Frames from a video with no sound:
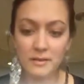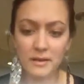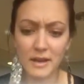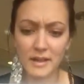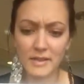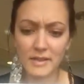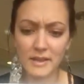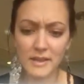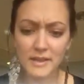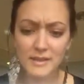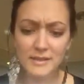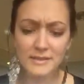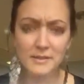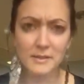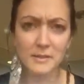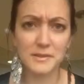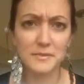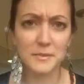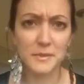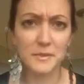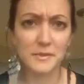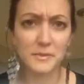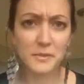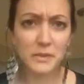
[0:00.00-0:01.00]
I think it still
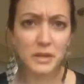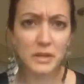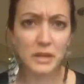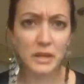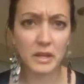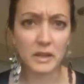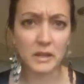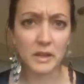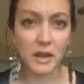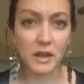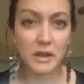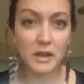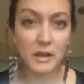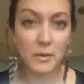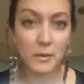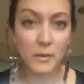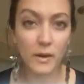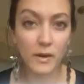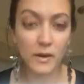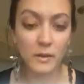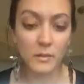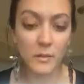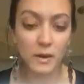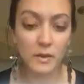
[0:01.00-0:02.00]
smells really good, kind of like
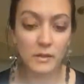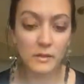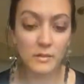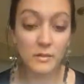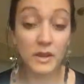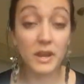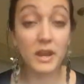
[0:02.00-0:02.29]
watermelon,